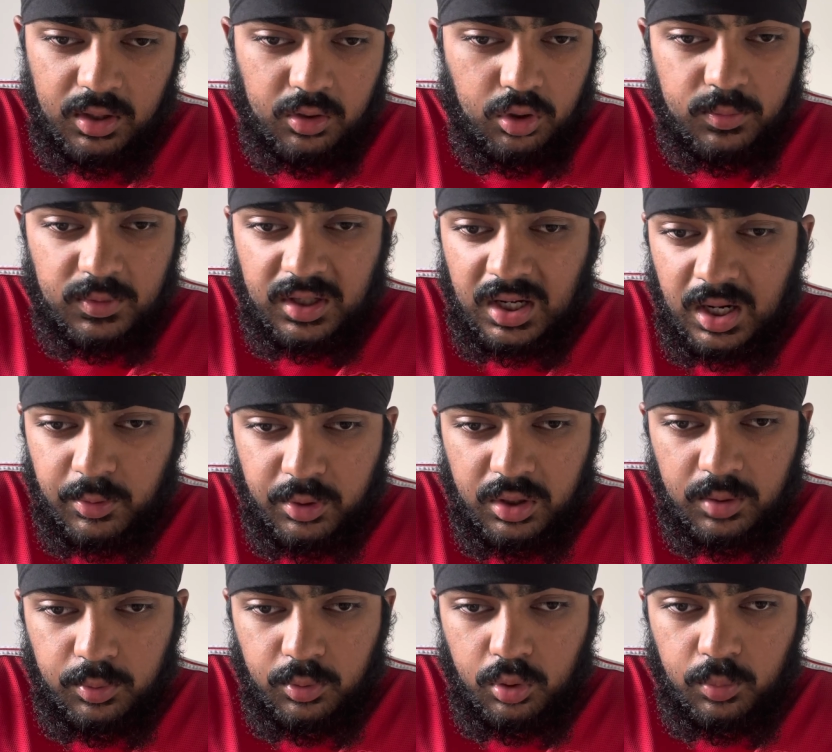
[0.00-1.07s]
terms of carrying the
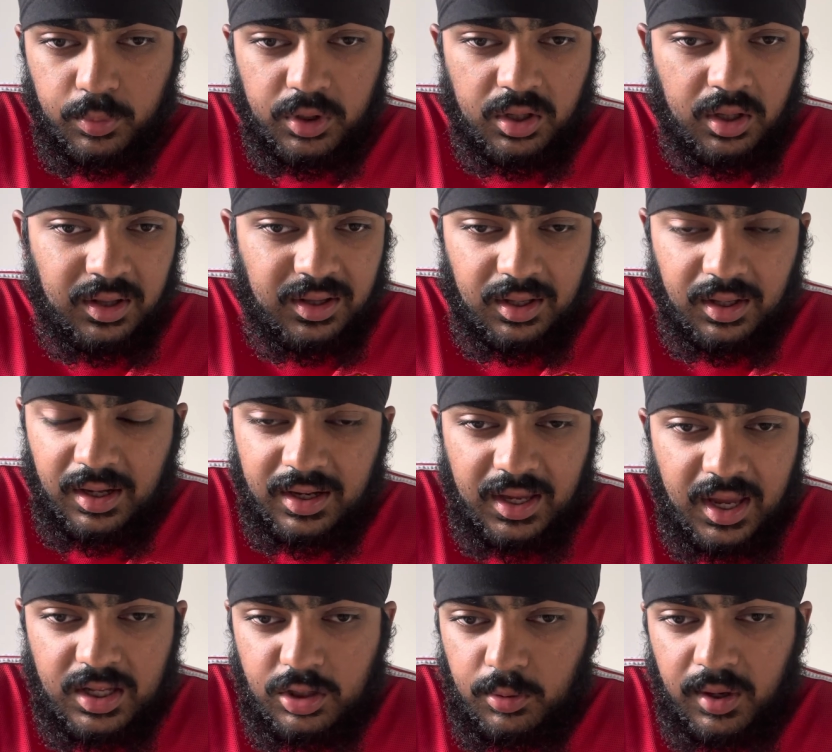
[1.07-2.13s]
ball. But
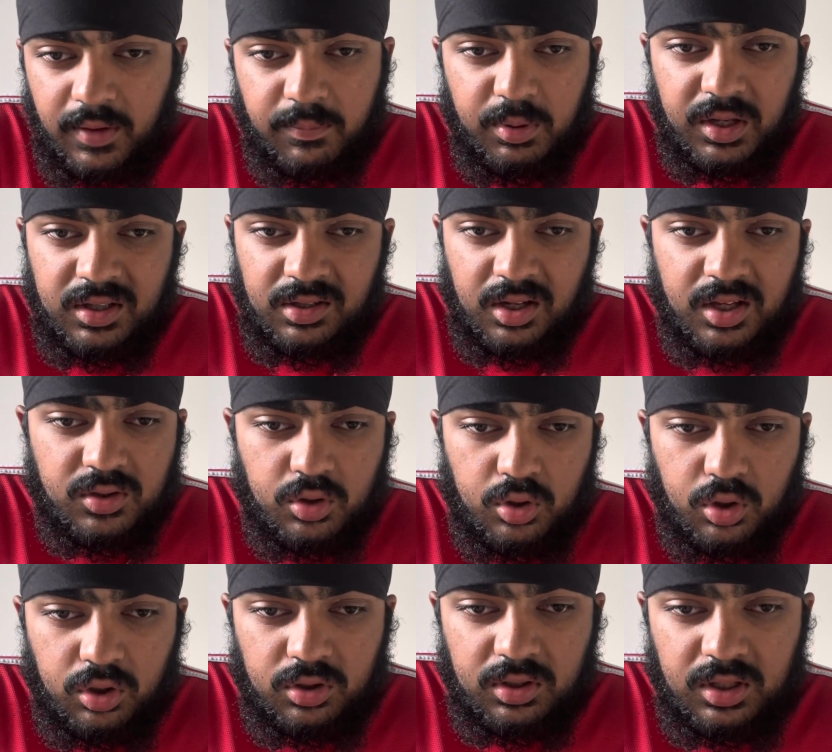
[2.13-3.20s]
again, you have players like
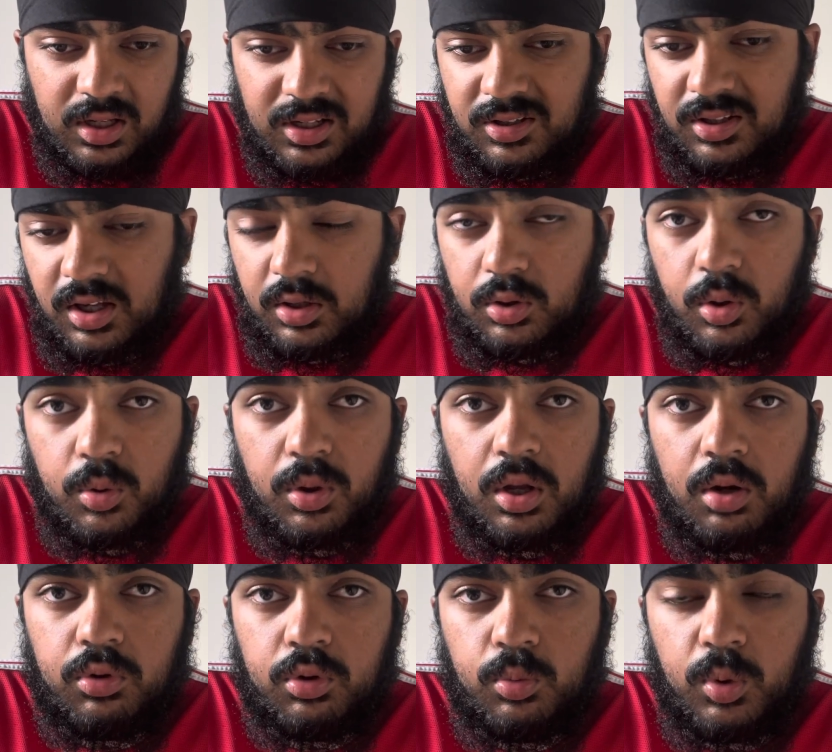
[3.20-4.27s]
Zirkzee and Sesko
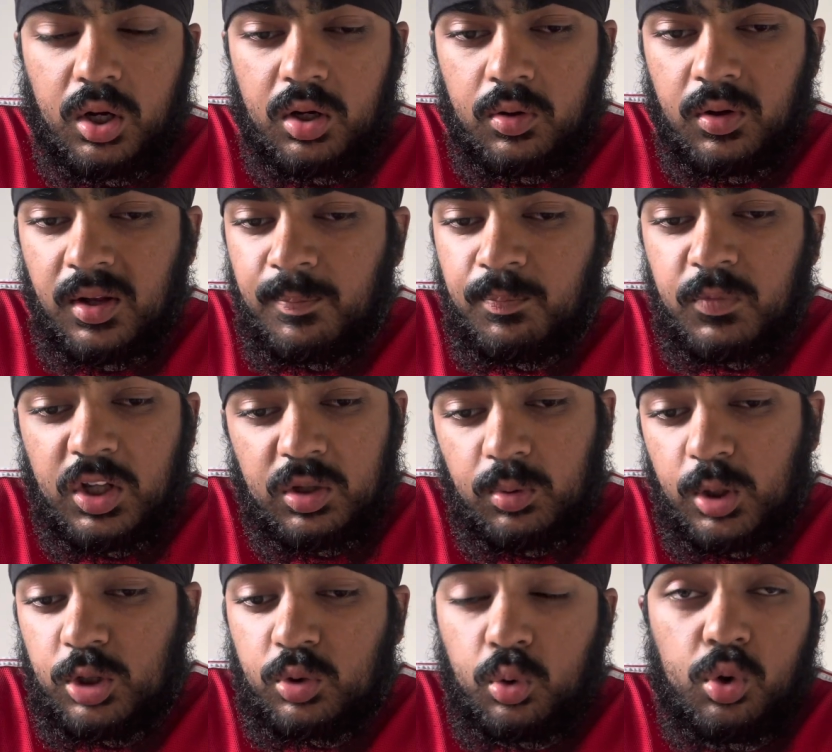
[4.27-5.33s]
there as well as
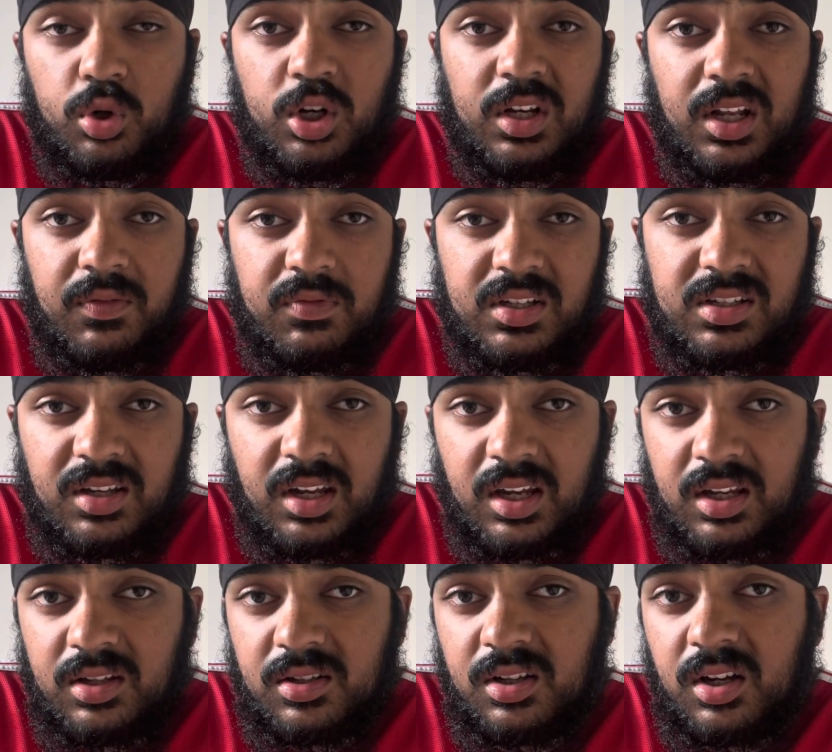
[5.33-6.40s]
Hojlund if he
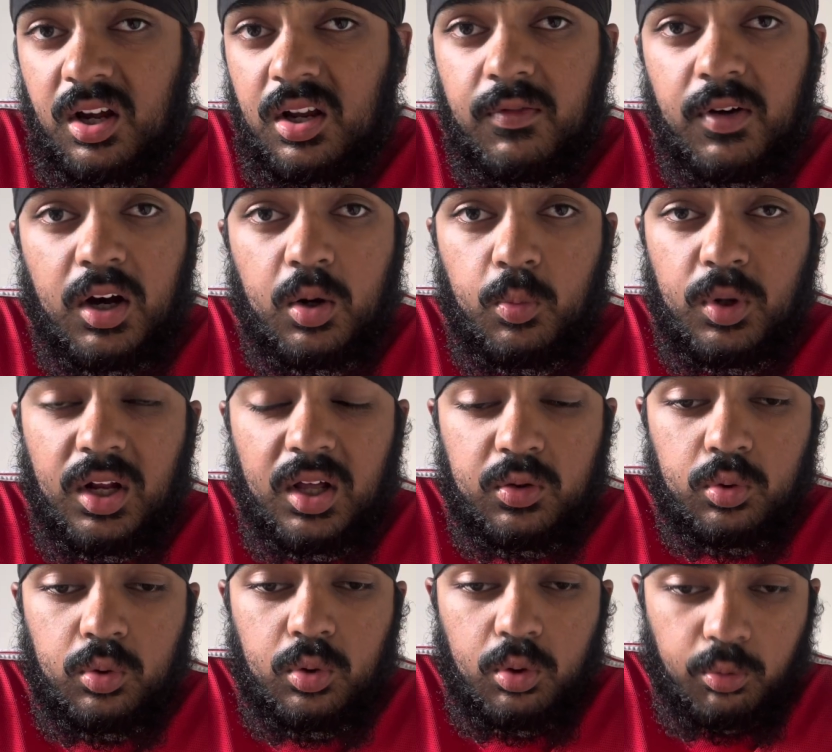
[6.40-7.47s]
stays, to kind of help with that
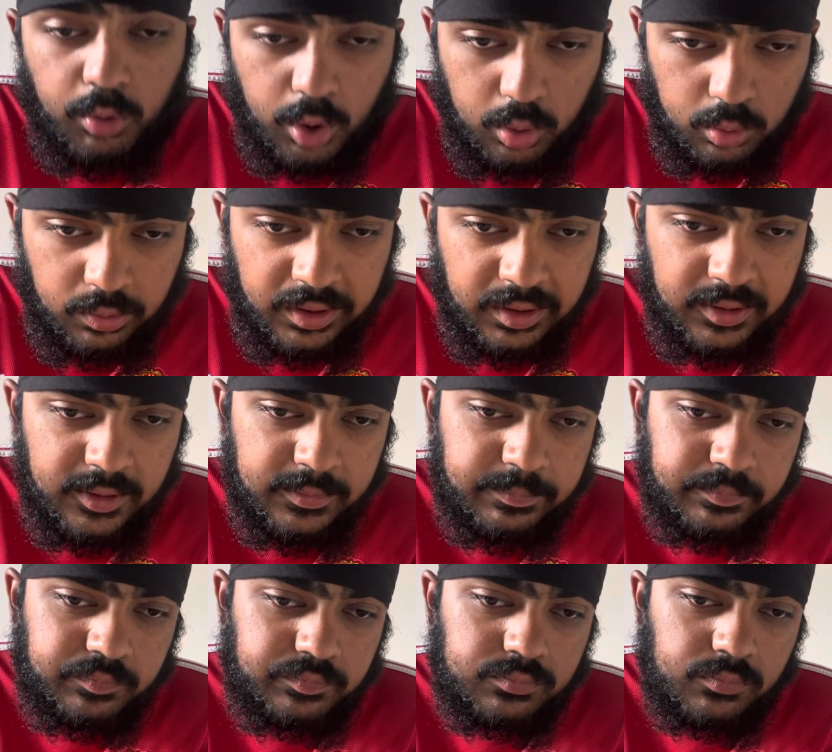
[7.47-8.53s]
sort of role.
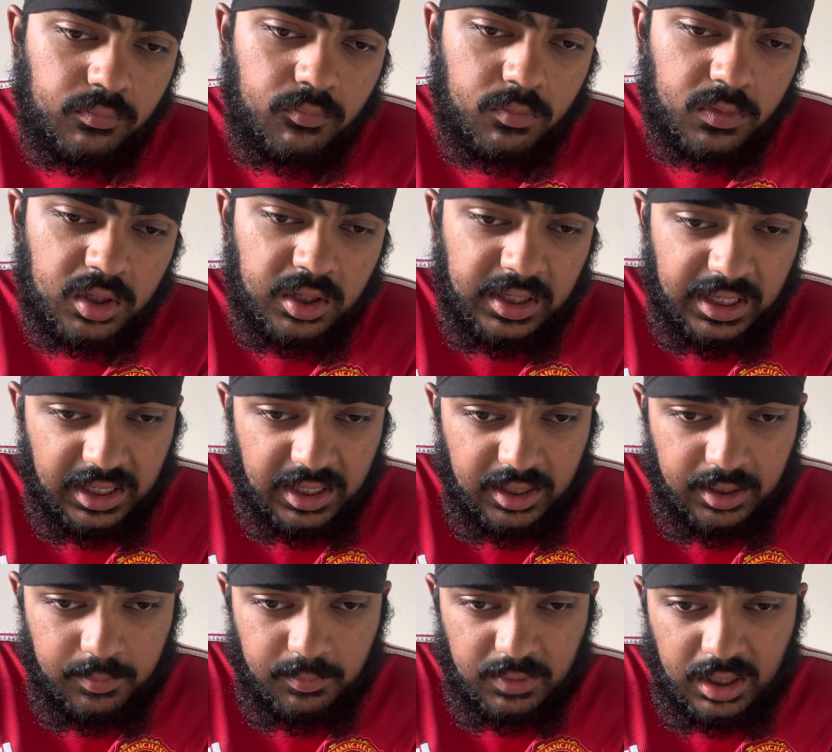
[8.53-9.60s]

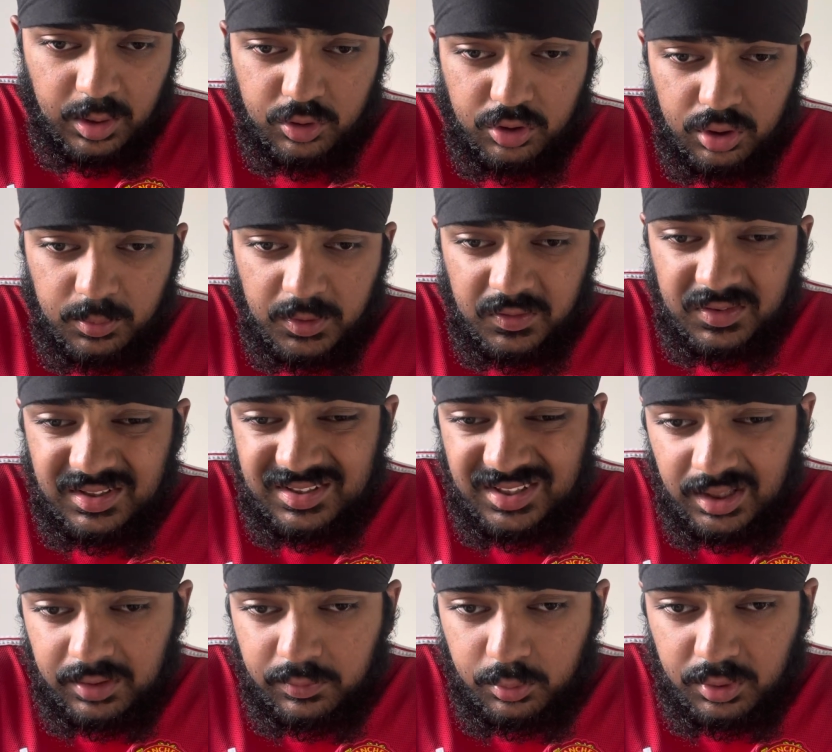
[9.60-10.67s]
Now, in terms of
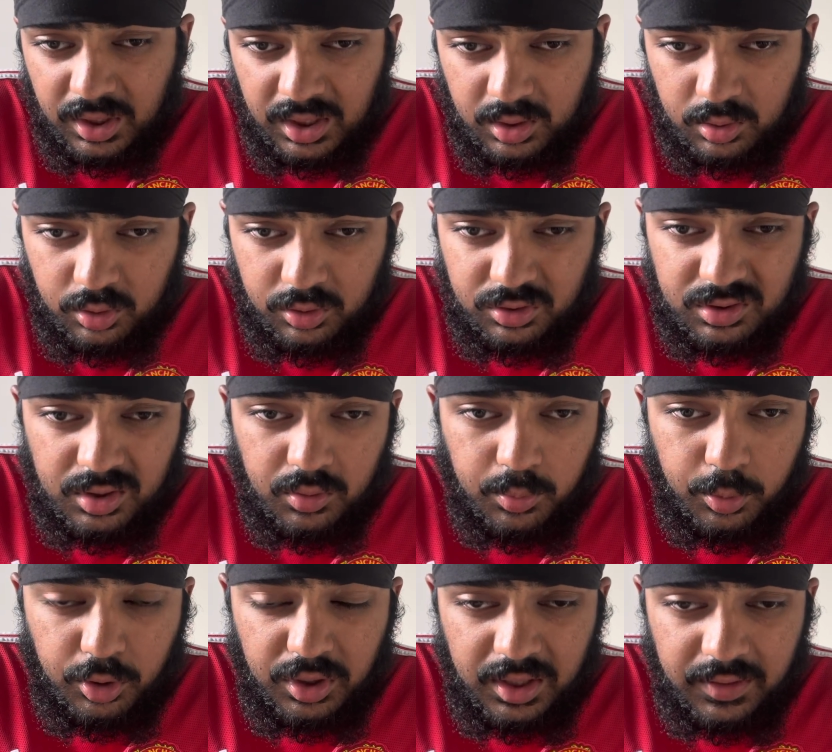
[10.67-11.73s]
successful take-ons,
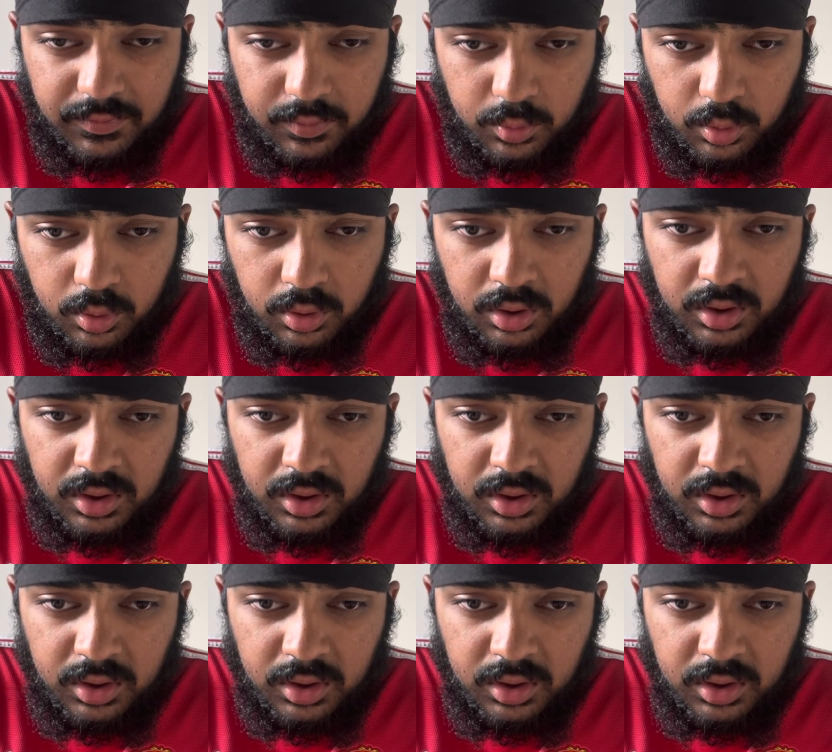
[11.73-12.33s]
0.84